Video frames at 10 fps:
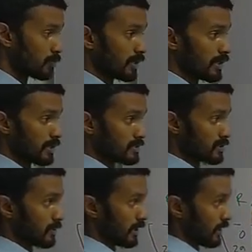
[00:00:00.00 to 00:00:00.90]
I told my
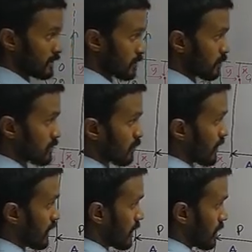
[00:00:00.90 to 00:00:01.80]
intention
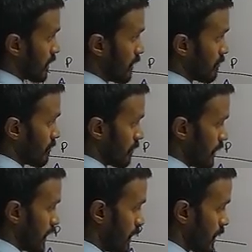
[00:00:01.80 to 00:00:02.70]
was to find
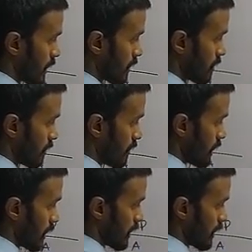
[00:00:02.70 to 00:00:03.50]
F and R.